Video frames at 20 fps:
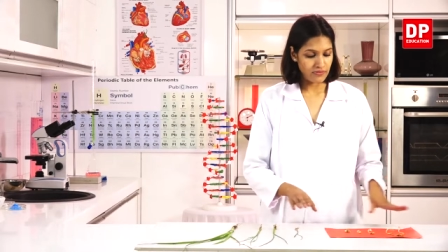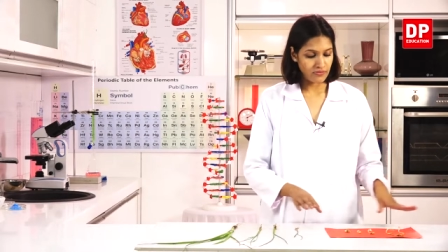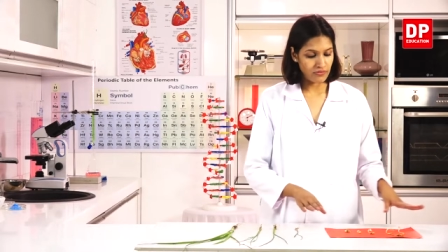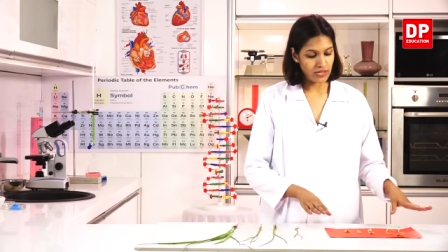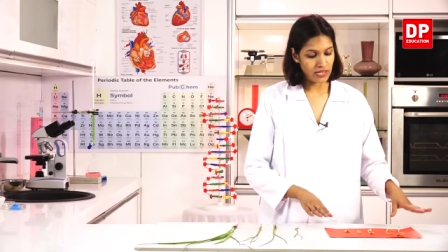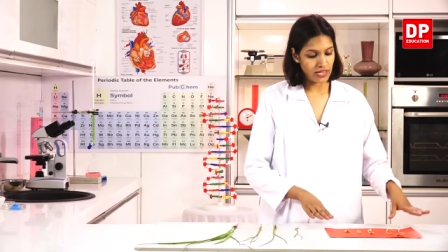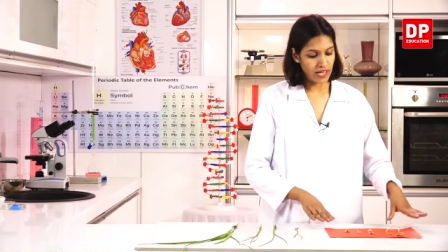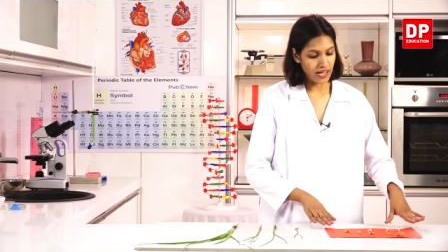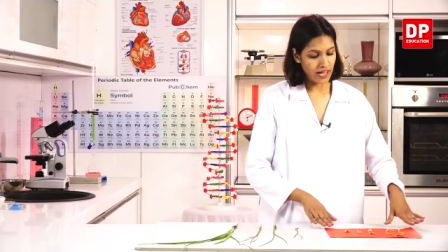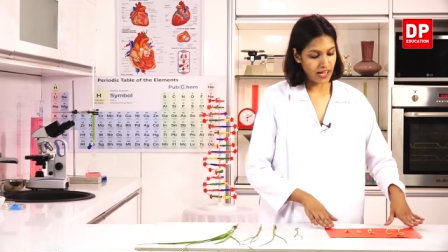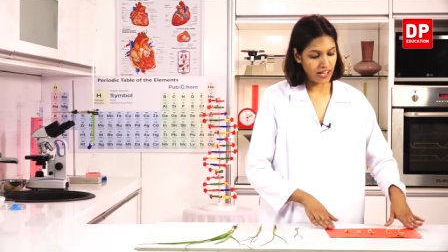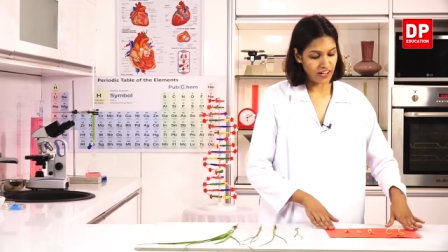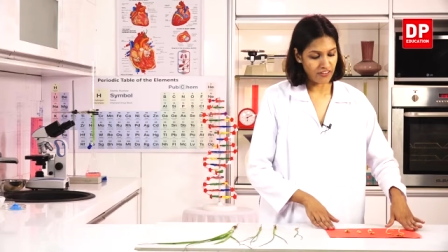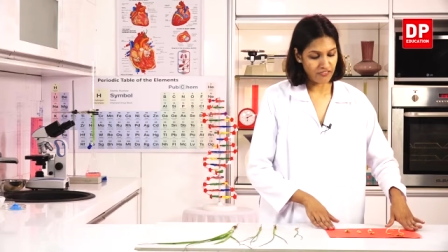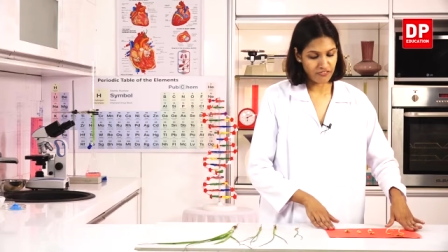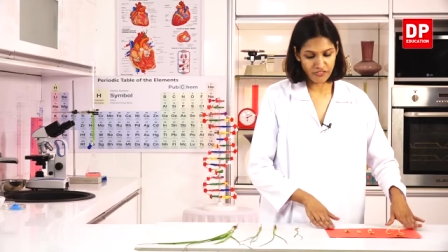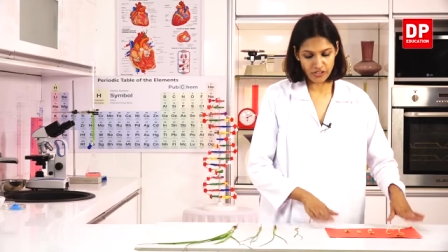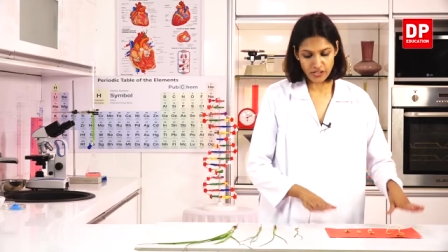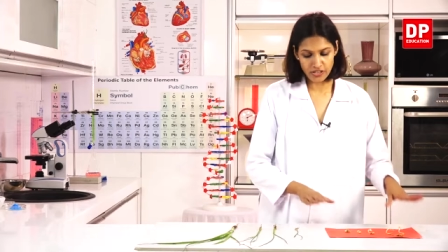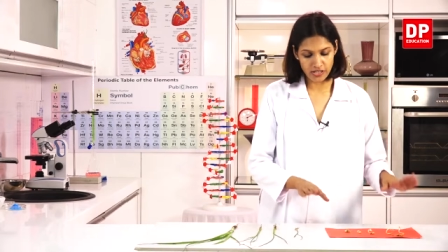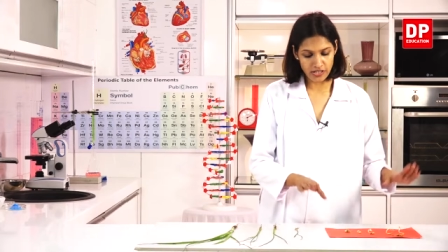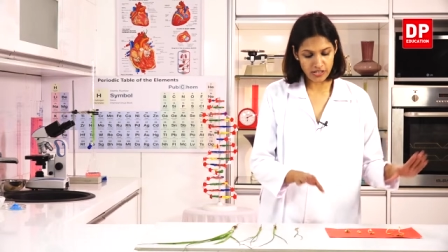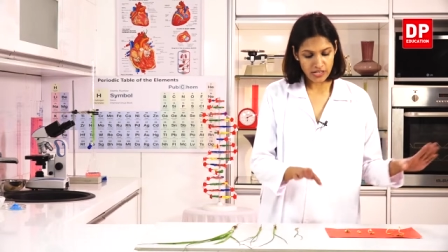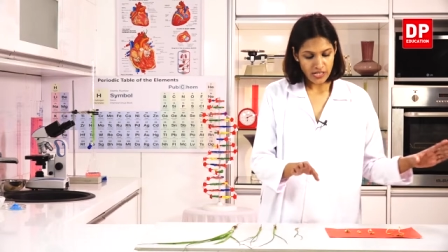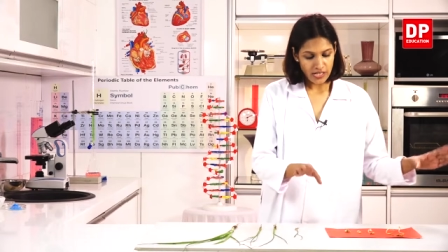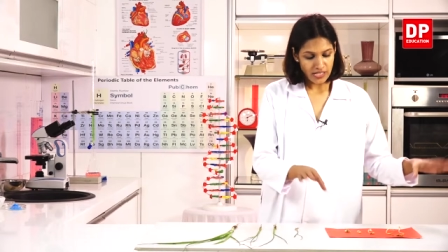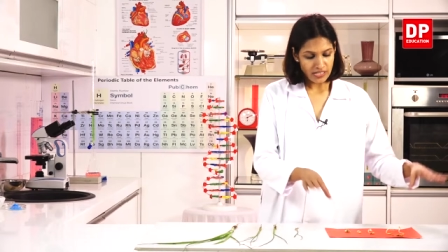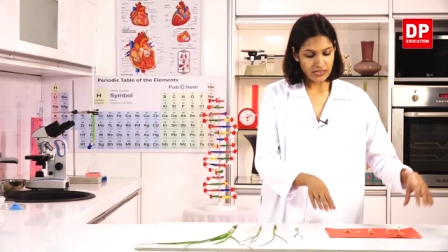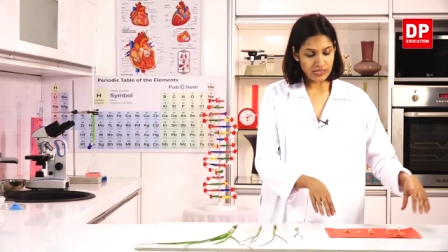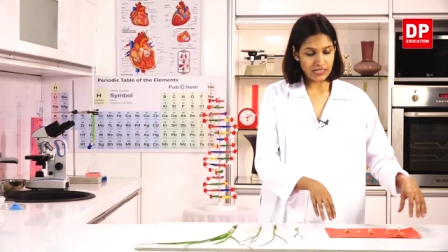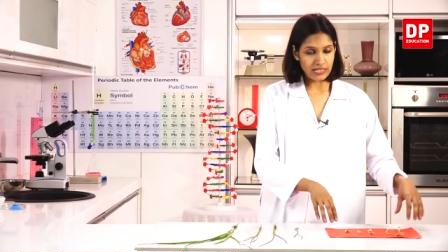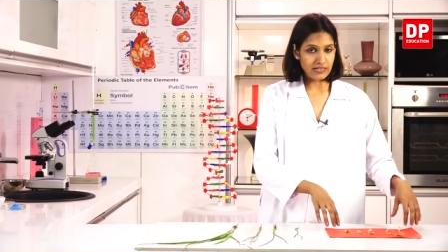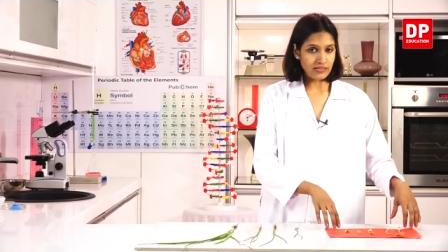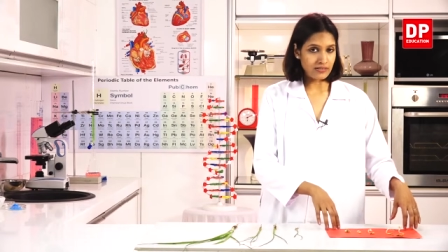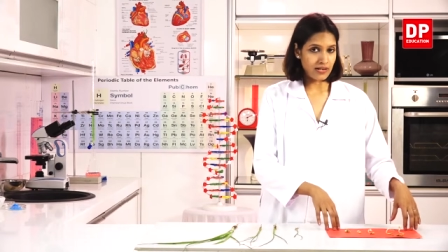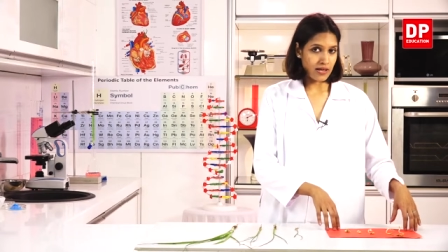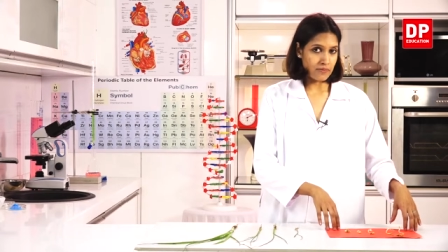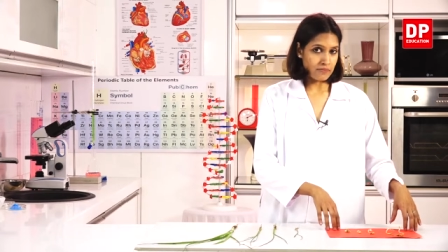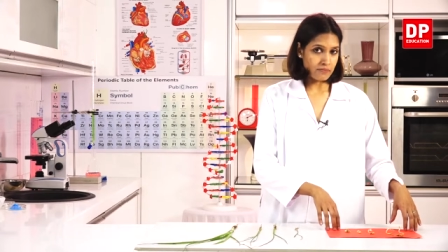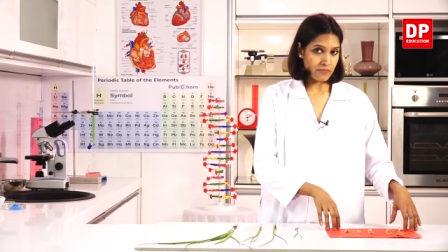We have uh, green
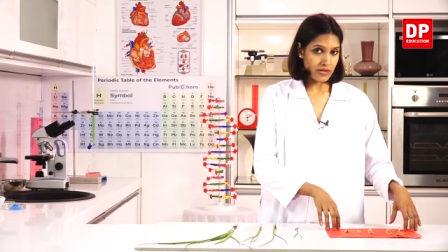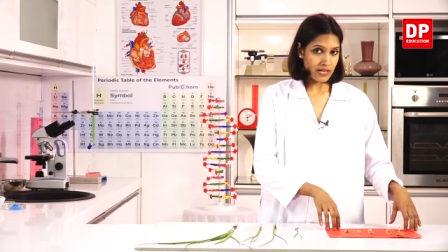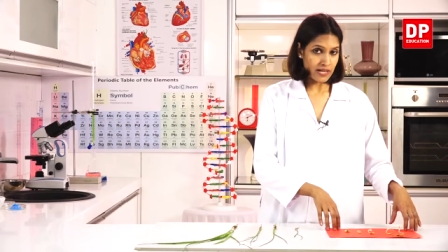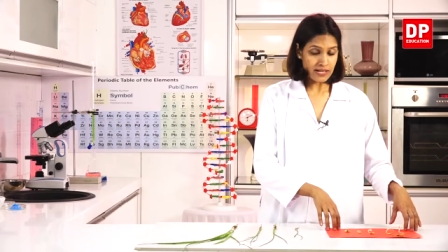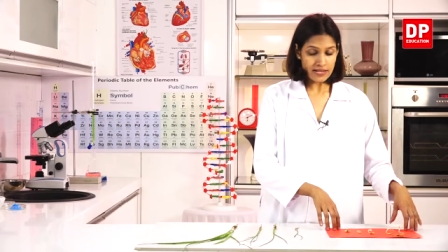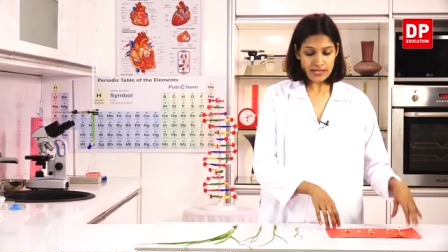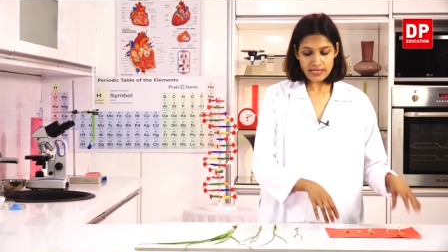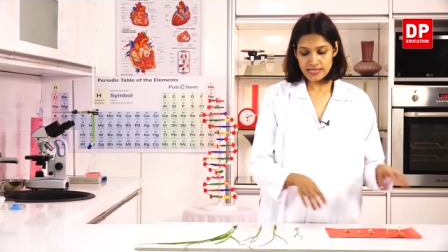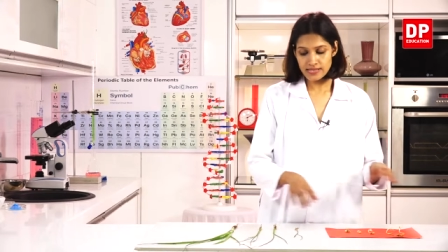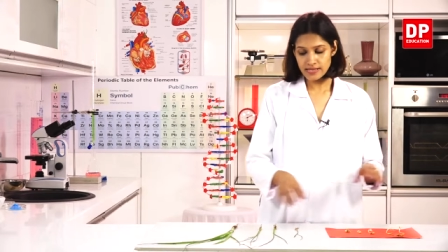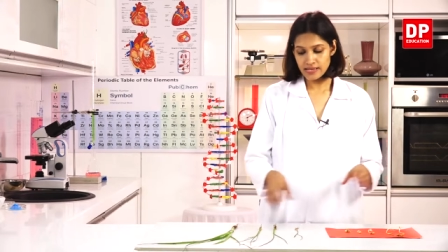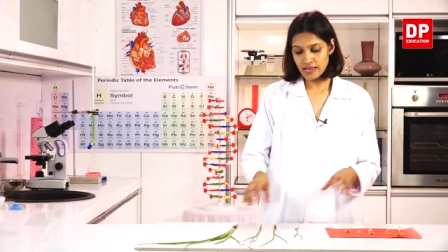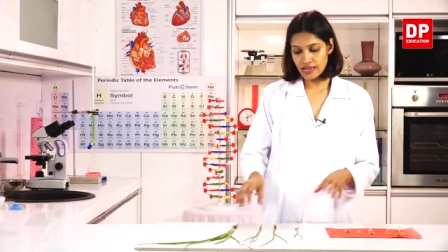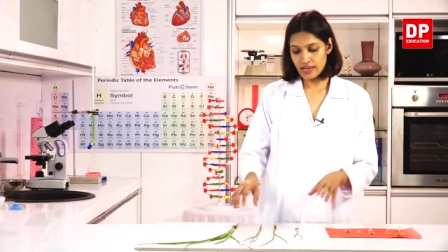gram plants